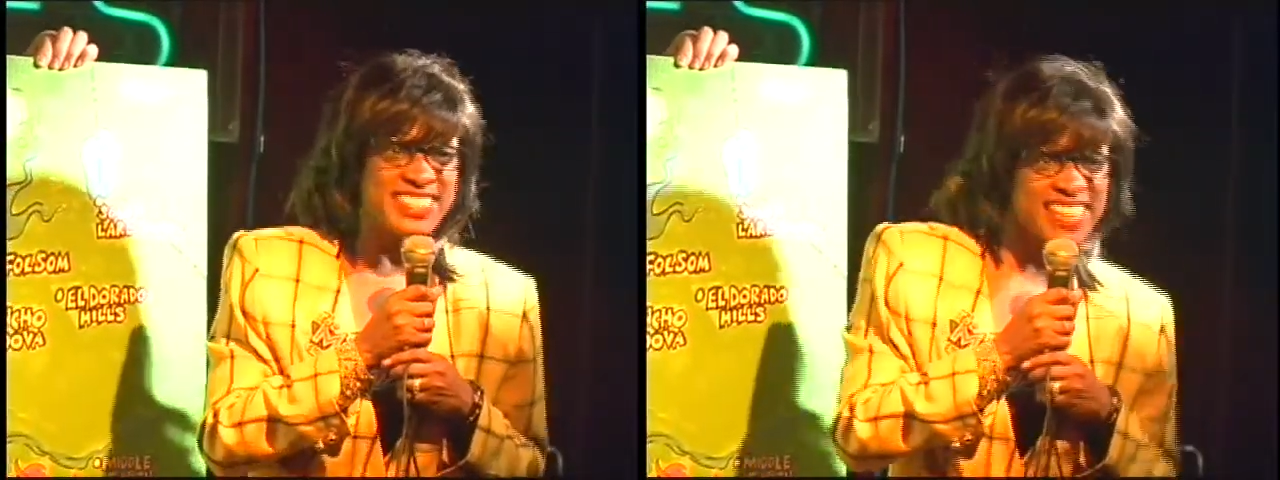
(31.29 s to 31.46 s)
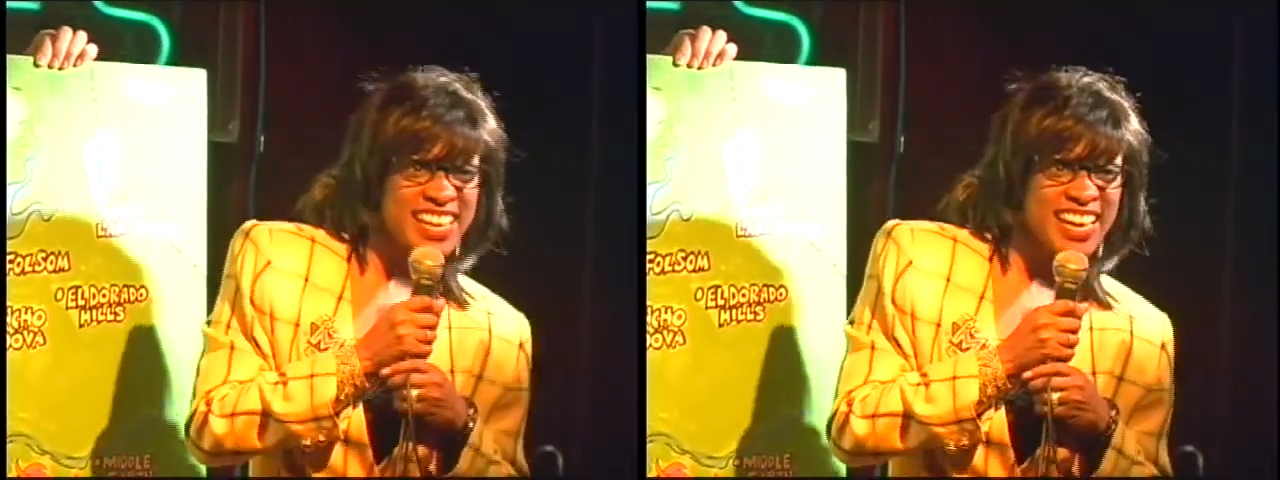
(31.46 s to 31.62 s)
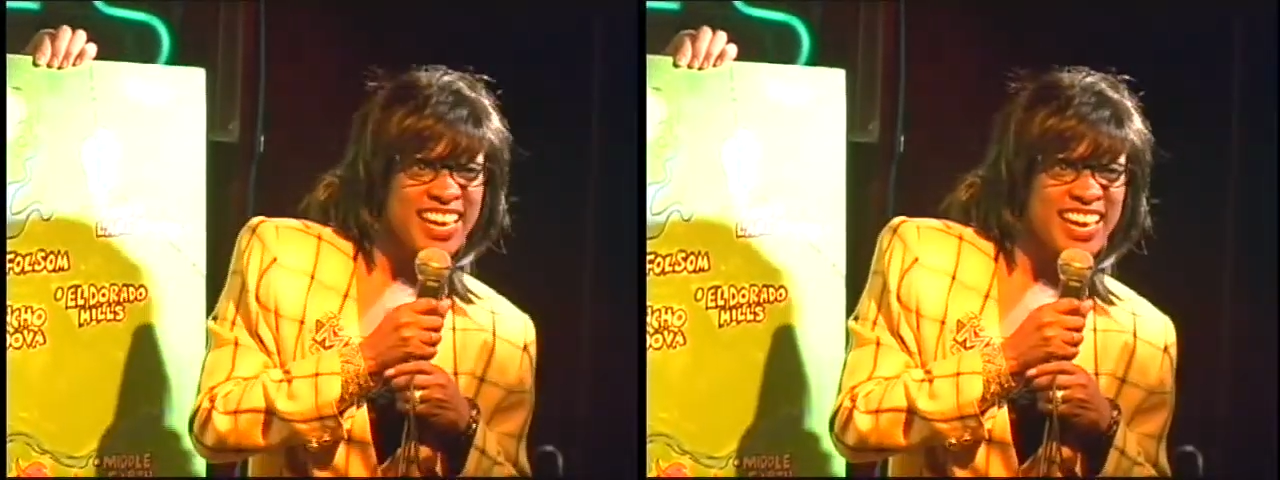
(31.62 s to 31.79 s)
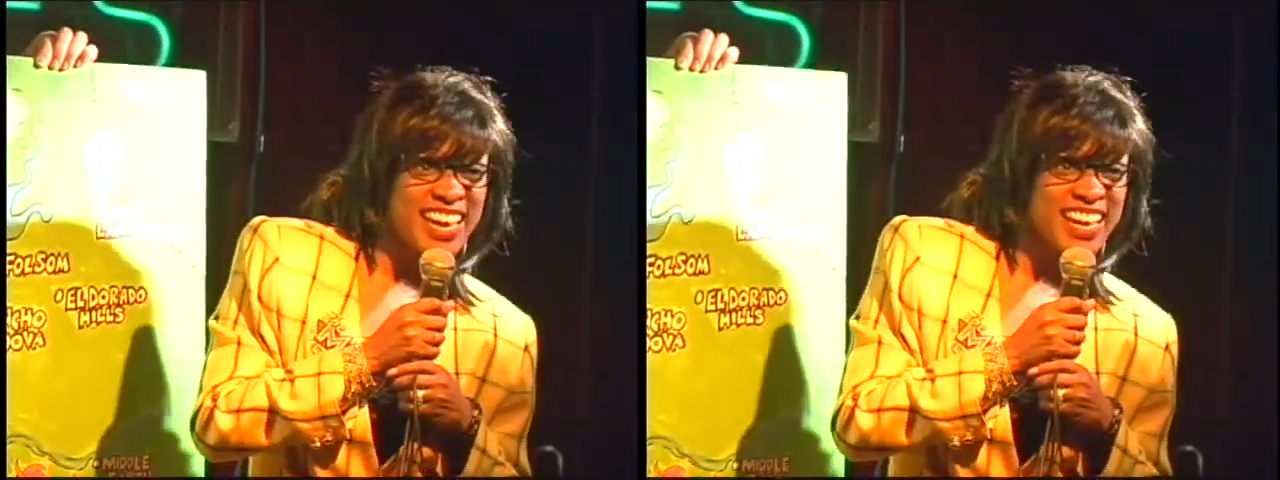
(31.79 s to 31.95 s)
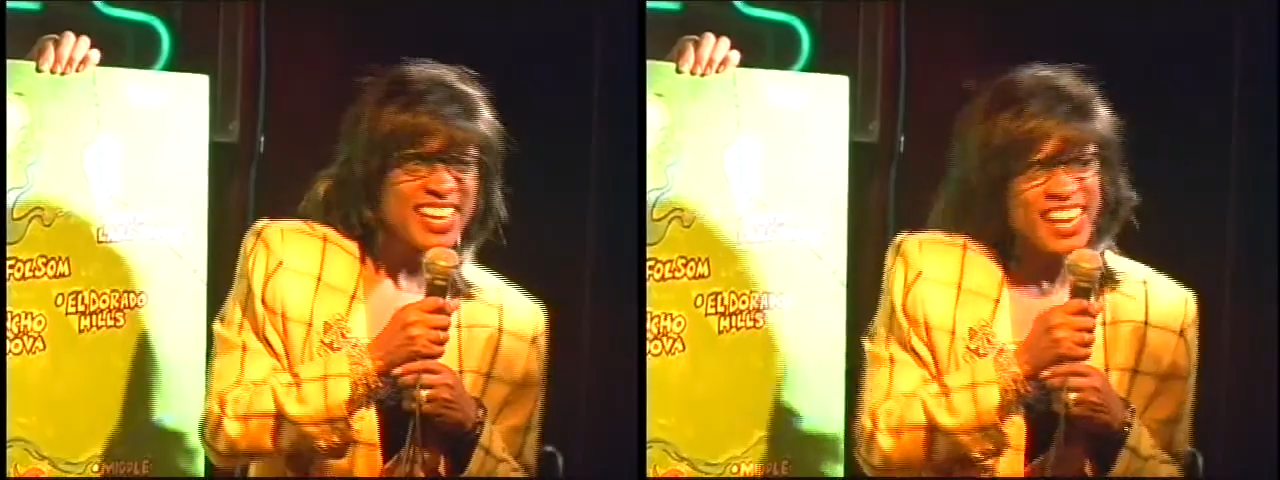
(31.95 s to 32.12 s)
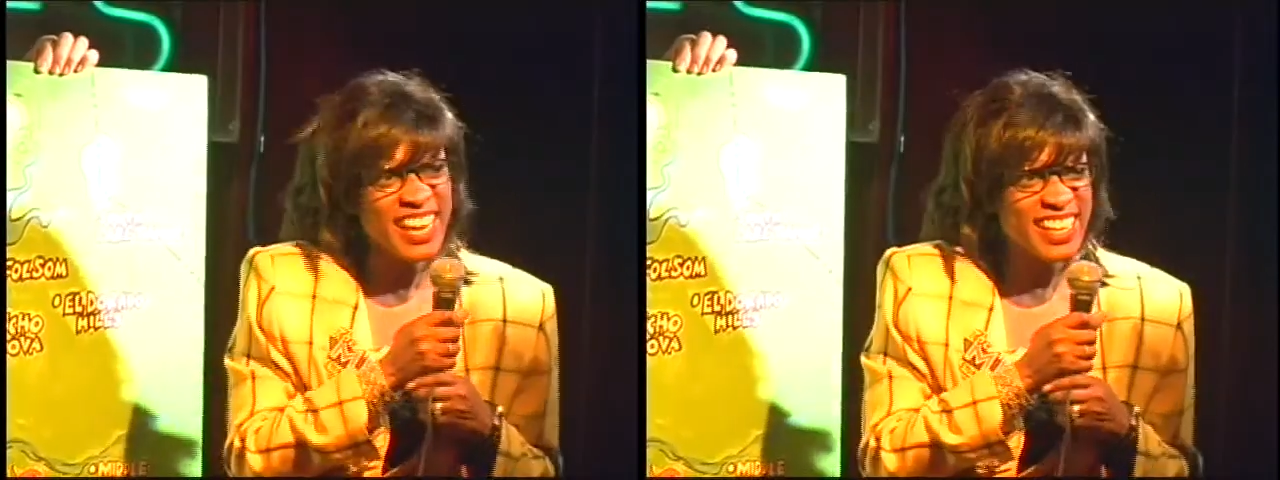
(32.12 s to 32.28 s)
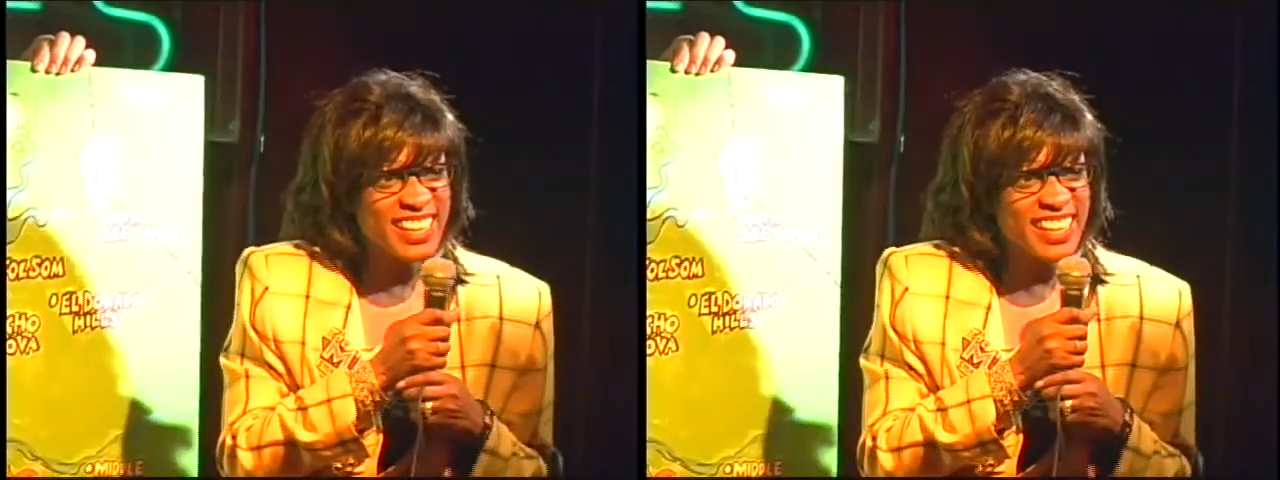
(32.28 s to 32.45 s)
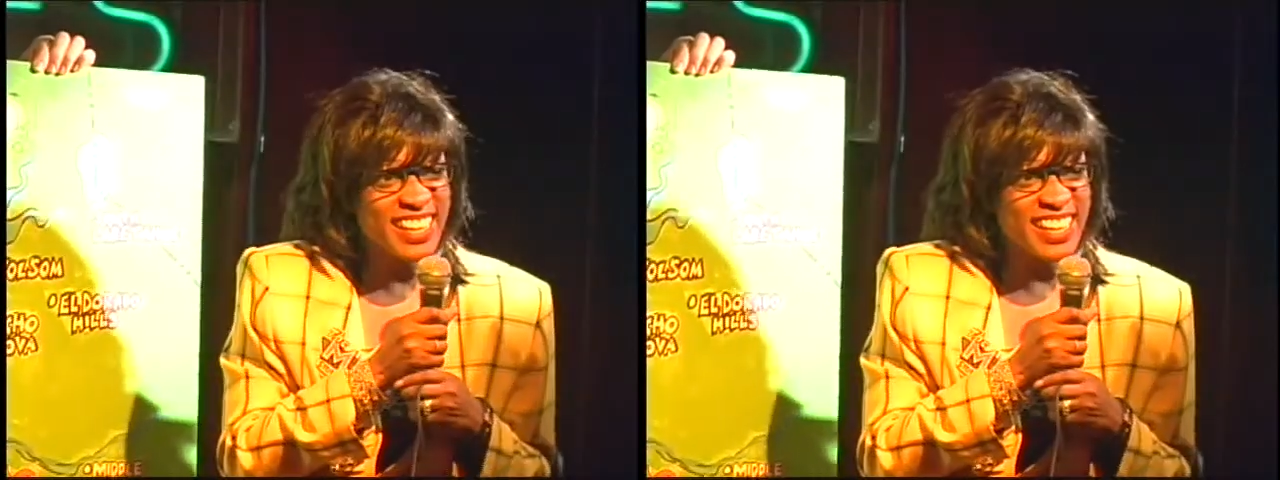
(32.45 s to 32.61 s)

did it.